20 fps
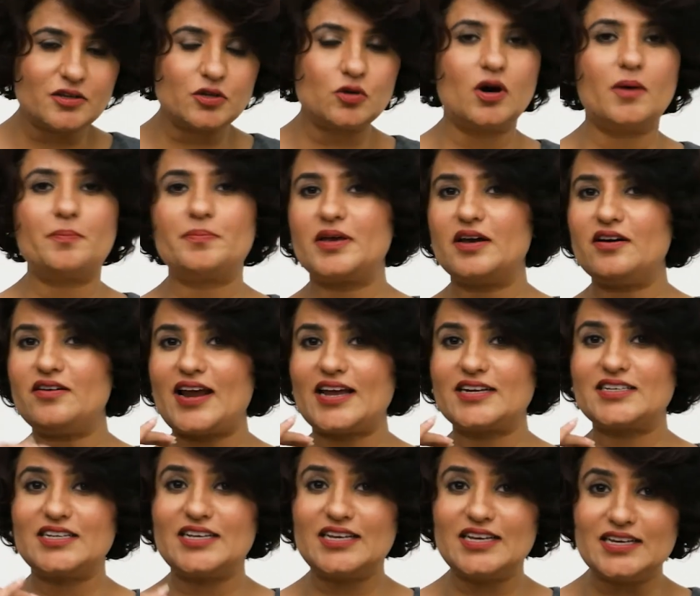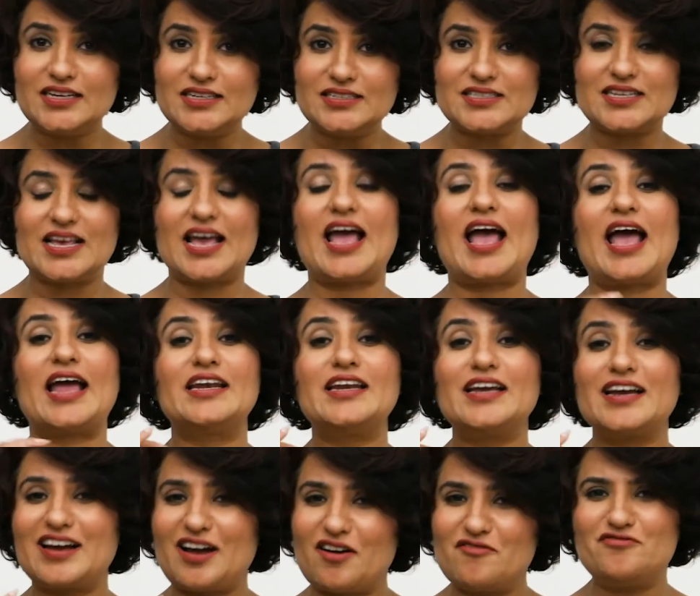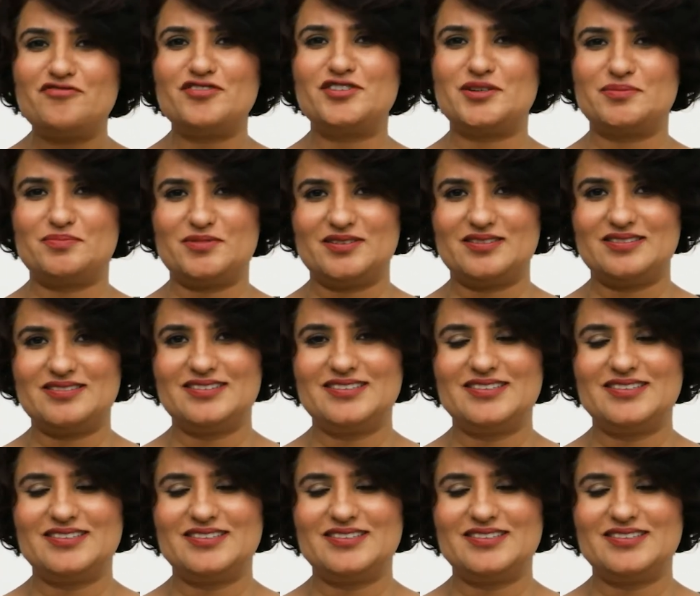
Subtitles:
you appear at ease and comfortable.